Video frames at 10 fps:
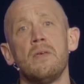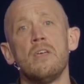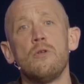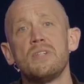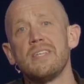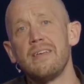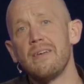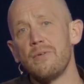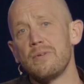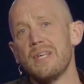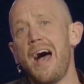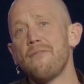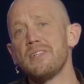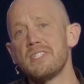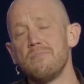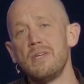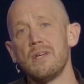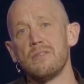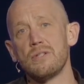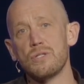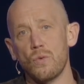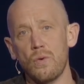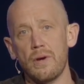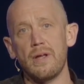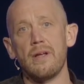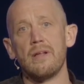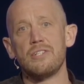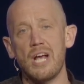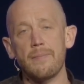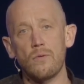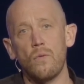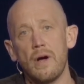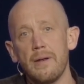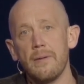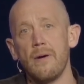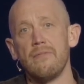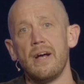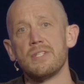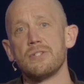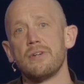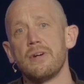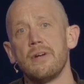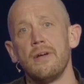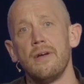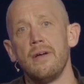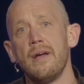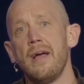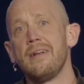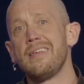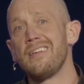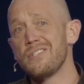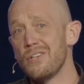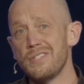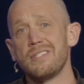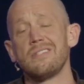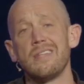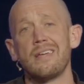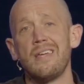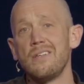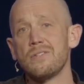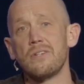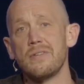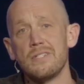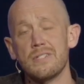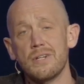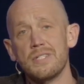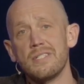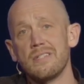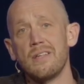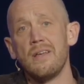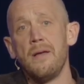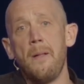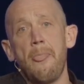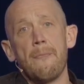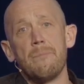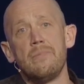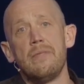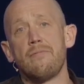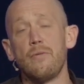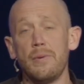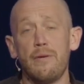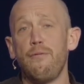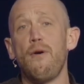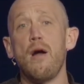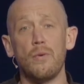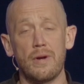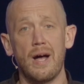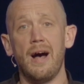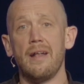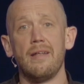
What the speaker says: You know, what's obvious to me in the story in chapter 1 of Esther and King Xerxes is that King Xerxes never really followed God.